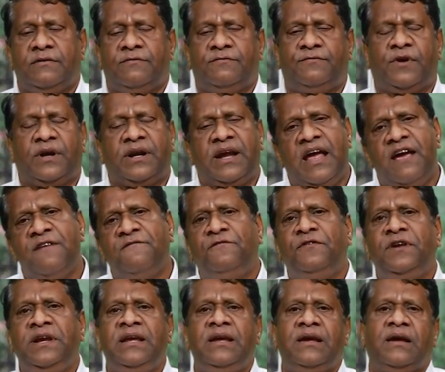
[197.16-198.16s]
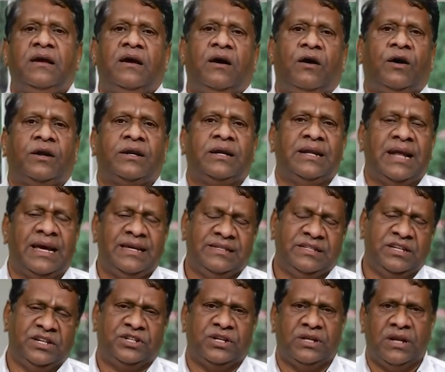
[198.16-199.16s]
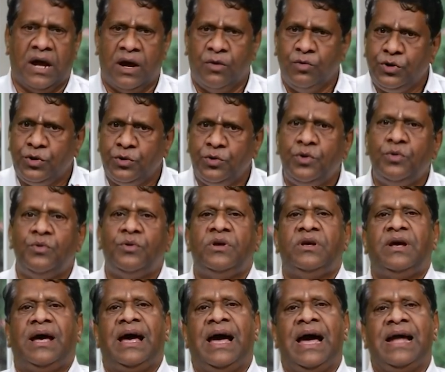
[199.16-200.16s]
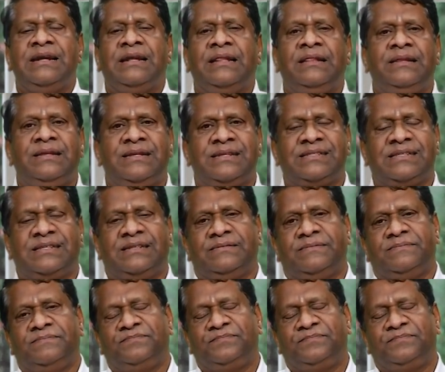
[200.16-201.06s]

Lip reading: for every organization, how to handle this.